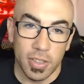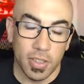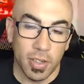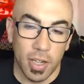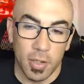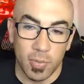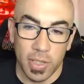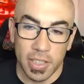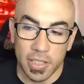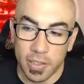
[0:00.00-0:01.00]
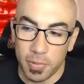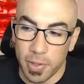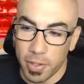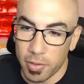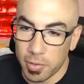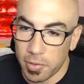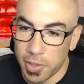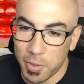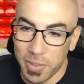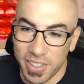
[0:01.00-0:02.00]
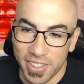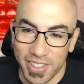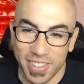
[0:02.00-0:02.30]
I don't feel like such a failure of a fisherman then.